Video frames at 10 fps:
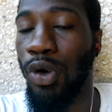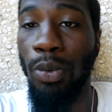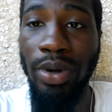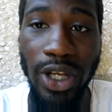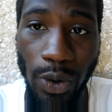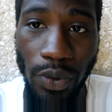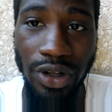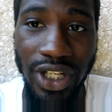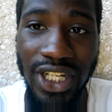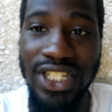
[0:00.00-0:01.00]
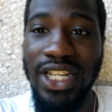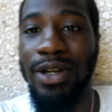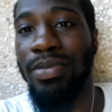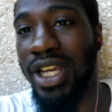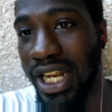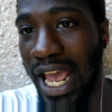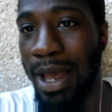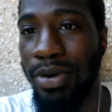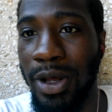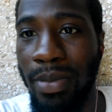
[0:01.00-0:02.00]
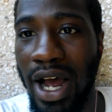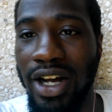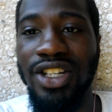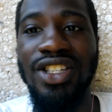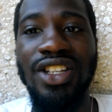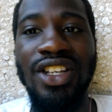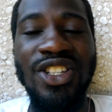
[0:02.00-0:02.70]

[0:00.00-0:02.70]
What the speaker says: well, being a wilderness, then being inhabited by us,